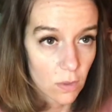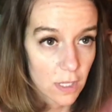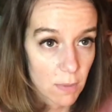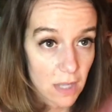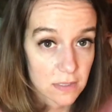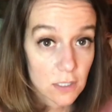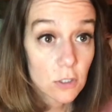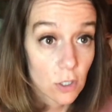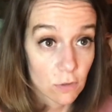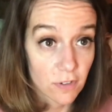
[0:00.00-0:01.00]
Well, I bought the
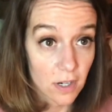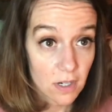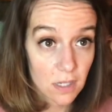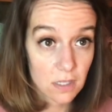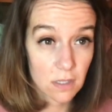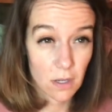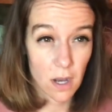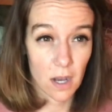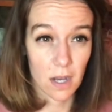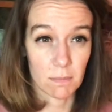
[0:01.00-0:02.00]
clover,
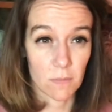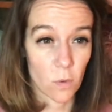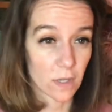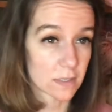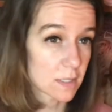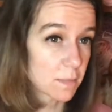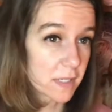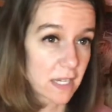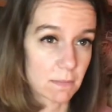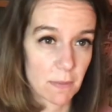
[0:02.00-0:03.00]
or someone
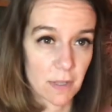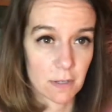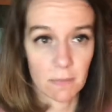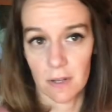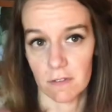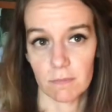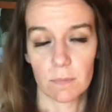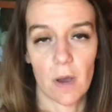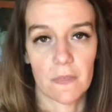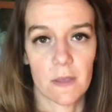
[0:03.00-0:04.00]
my mother
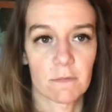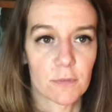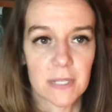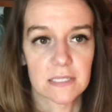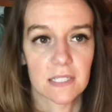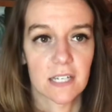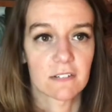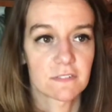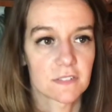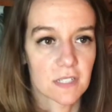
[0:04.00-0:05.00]
bought them for me as a
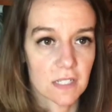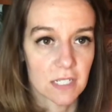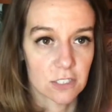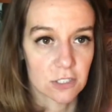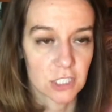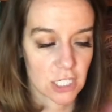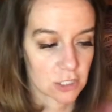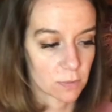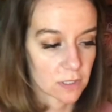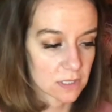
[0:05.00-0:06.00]
gift, the
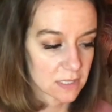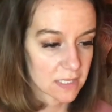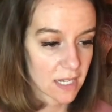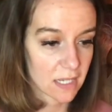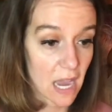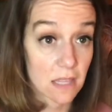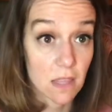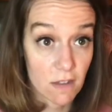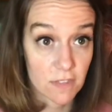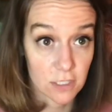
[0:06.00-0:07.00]
interchangeables, because I
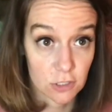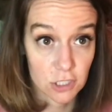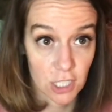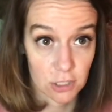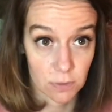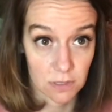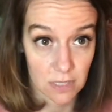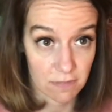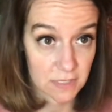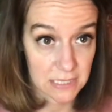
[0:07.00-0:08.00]
love the interchangeables.
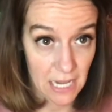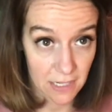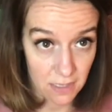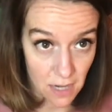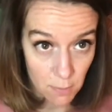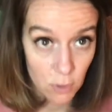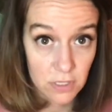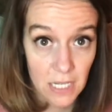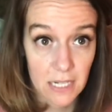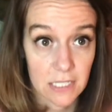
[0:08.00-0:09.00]
I've decided I'm
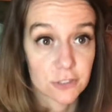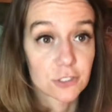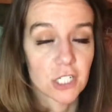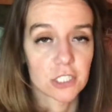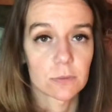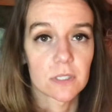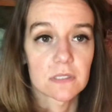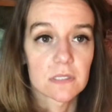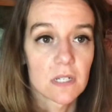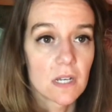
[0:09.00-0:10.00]
only getting interchangeables